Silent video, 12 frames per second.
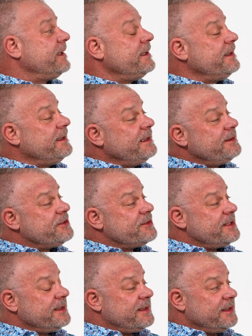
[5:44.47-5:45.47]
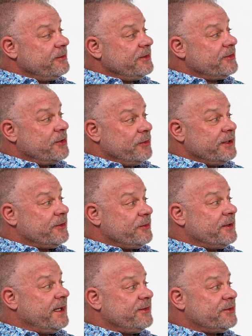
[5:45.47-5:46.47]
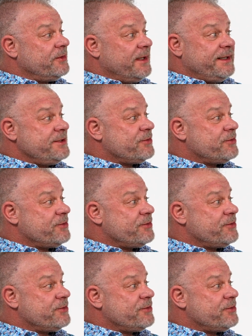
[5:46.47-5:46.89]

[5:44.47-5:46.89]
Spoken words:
you know, the interesting thing was going through high school, I didn't